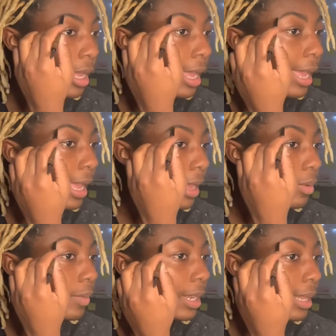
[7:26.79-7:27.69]
And when
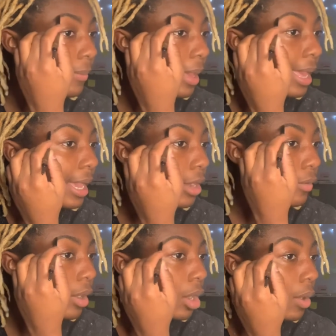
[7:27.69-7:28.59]
I let my hair
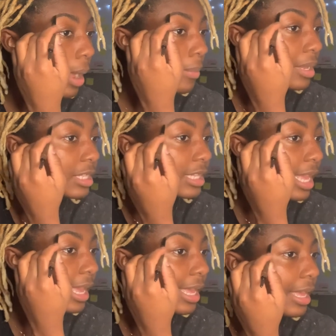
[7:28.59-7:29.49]
grow, I'm gonna say
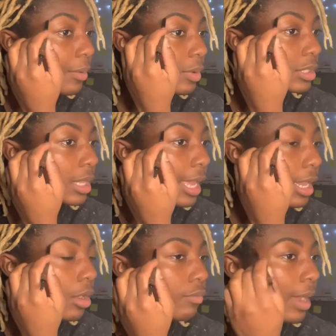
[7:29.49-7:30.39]
it was like
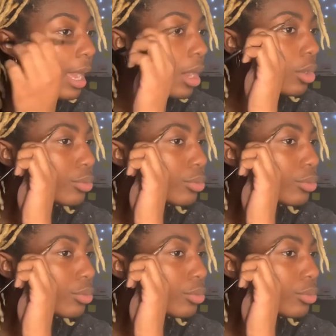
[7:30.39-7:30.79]
around,